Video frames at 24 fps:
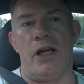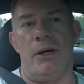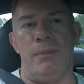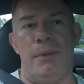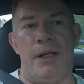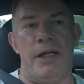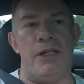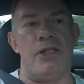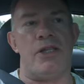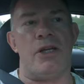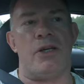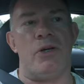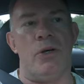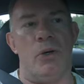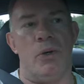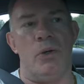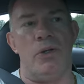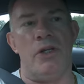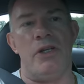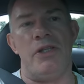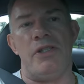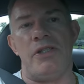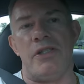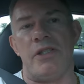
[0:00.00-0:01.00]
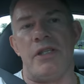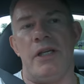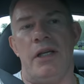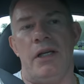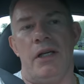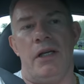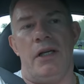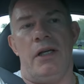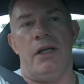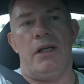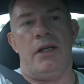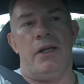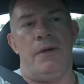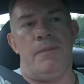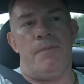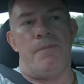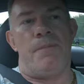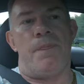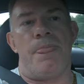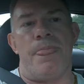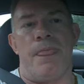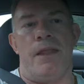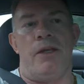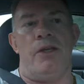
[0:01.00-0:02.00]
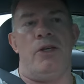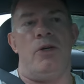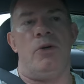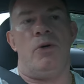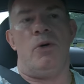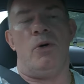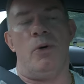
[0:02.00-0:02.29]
coming into corners. You